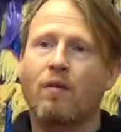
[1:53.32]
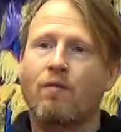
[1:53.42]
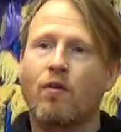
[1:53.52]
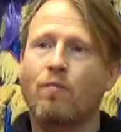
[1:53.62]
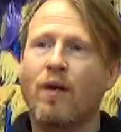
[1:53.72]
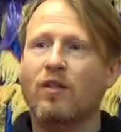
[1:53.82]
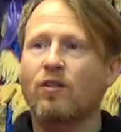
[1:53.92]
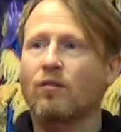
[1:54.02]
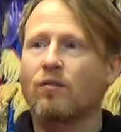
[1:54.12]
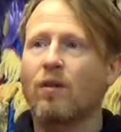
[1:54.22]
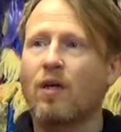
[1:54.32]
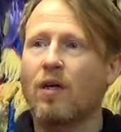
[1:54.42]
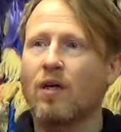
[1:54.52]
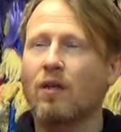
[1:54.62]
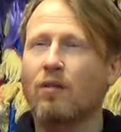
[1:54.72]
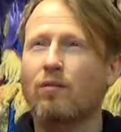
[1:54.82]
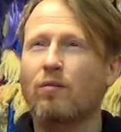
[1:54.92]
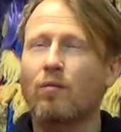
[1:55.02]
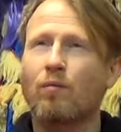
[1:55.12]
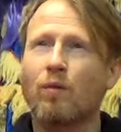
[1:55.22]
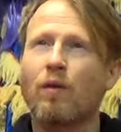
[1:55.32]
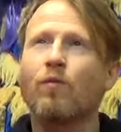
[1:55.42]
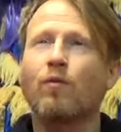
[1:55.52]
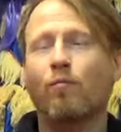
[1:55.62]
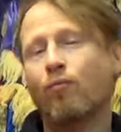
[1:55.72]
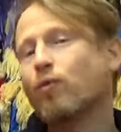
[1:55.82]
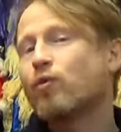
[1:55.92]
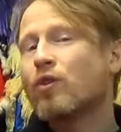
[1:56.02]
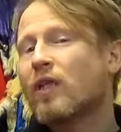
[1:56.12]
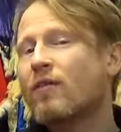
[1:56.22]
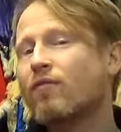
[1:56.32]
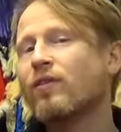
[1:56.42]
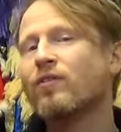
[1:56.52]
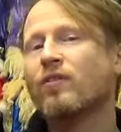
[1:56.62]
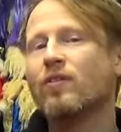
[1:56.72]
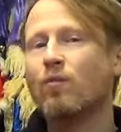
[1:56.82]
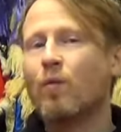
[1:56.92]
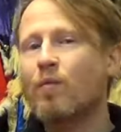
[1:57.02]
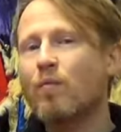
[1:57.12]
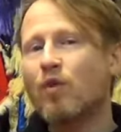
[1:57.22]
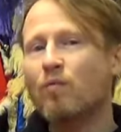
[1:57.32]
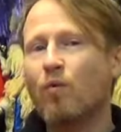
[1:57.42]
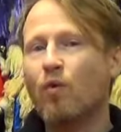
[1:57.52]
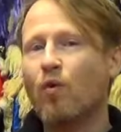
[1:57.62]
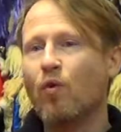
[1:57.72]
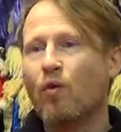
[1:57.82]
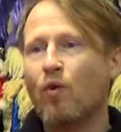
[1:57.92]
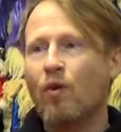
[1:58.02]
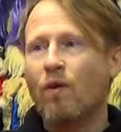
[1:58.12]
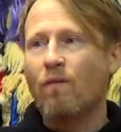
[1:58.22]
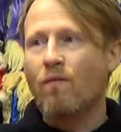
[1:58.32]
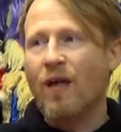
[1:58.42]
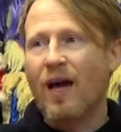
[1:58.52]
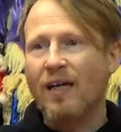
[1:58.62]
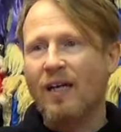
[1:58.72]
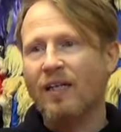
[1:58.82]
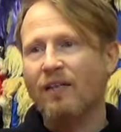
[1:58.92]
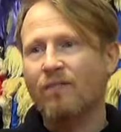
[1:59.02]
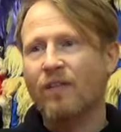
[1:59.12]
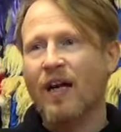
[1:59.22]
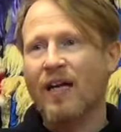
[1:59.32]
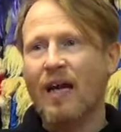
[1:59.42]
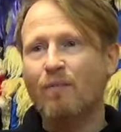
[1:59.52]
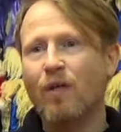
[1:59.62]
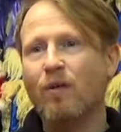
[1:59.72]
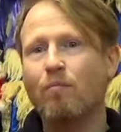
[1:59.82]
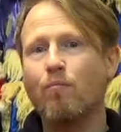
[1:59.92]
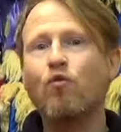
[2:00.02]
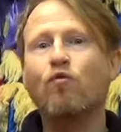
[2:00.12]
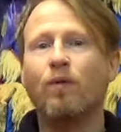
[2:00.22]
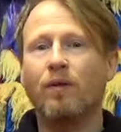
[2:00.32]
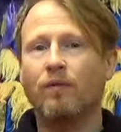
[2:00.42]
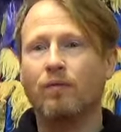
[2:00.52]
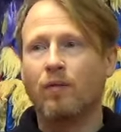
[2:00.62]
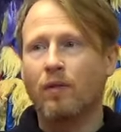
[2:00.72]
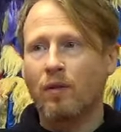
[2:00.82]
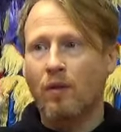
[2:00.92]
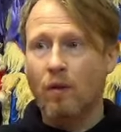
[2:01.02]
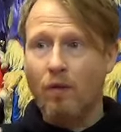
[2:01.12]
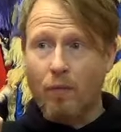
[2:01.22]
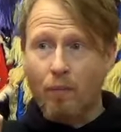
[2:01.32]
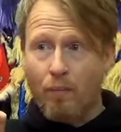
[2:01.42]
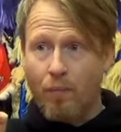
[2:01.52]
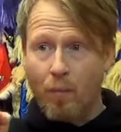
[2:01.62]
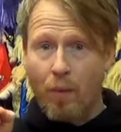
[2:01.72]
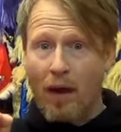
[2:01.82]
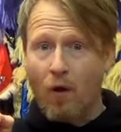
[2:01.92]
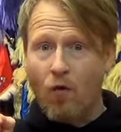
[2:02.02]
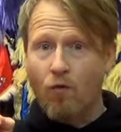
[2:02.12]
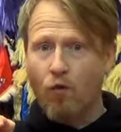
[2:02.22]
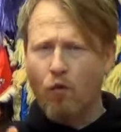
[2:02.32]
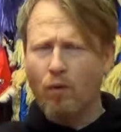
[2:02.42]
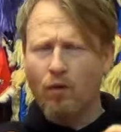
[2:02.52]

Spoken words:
if you imagine, if you Bruce Lee, for instance, with much more of that kind of dynamic movement, the powerful but